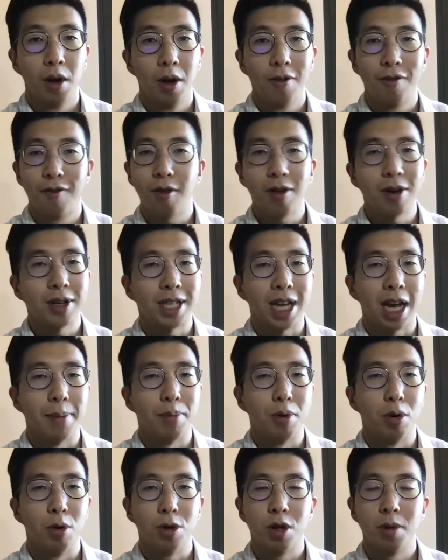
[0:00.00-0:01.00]
For
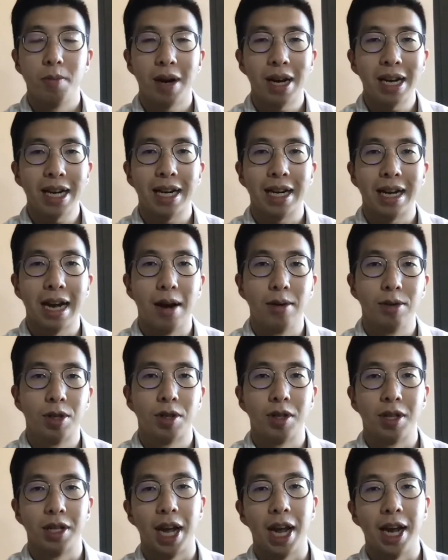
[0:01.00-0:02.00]
example, you might encounter
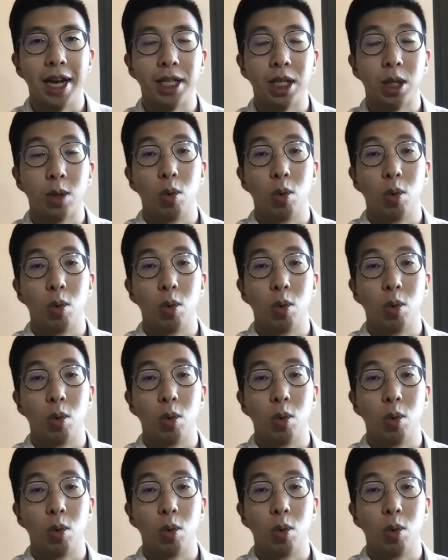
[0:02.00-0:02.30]
a case